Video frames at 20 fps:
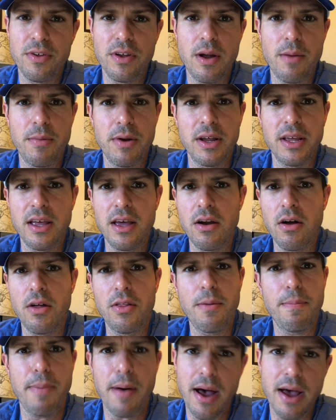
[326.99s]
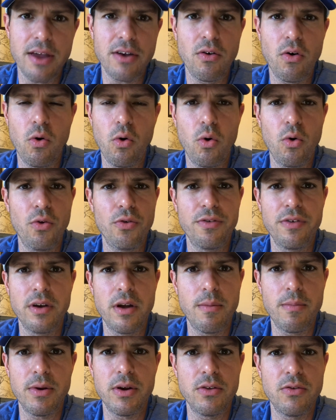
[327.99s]
and I'm gonna get all the buy and holds, and
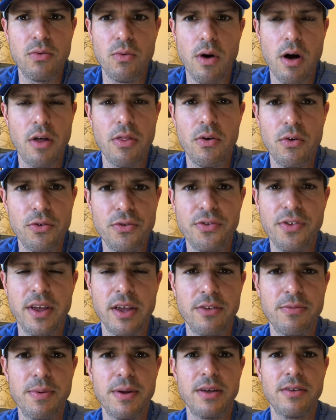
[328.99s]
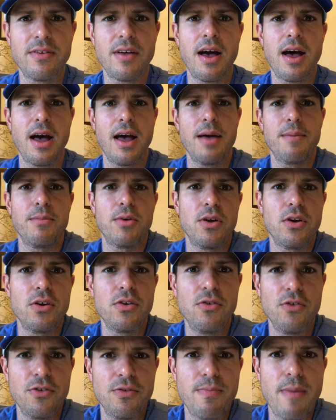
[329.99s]
I'm gonna do all those things because I'm gonna
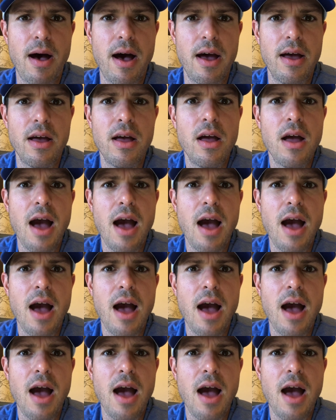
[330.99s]
use my